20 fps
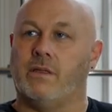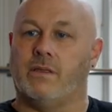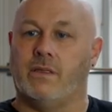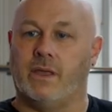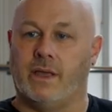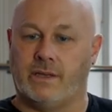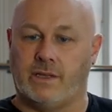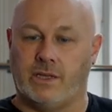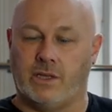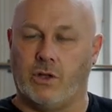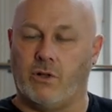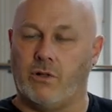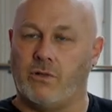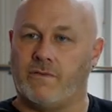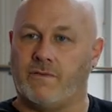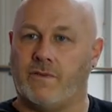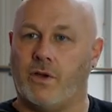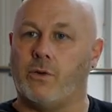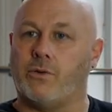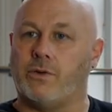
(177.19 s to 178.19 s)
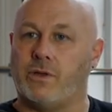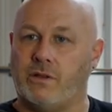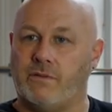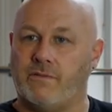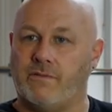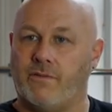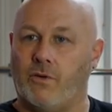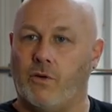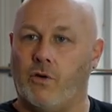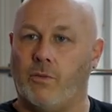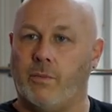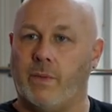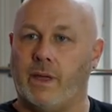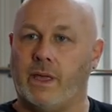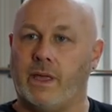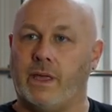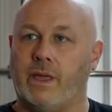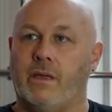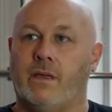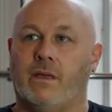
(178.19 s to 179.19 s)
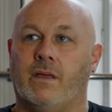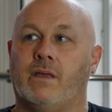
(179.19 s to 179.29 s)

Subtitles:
They did all phoning for me.